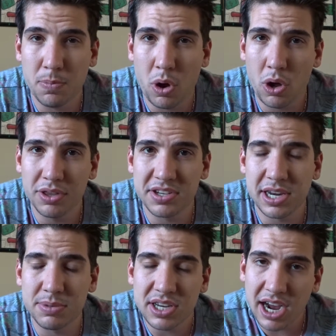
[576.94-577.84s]
all the
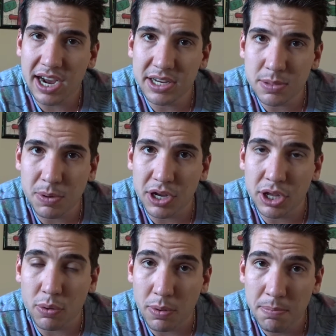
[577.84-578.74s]
same size, but
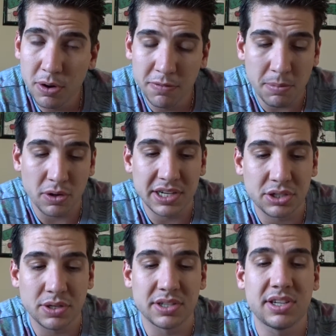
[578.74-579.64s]
they're removable.
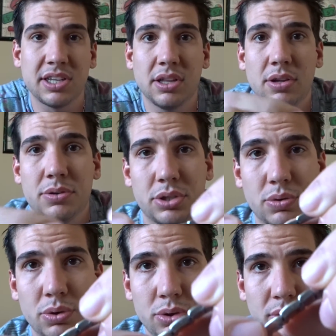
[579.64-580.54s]
As you can see, the little
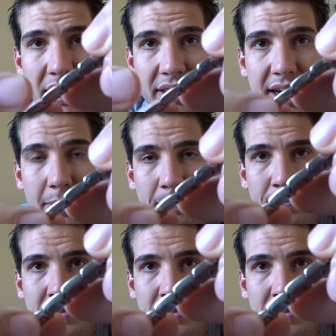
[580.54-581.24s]
screws right there.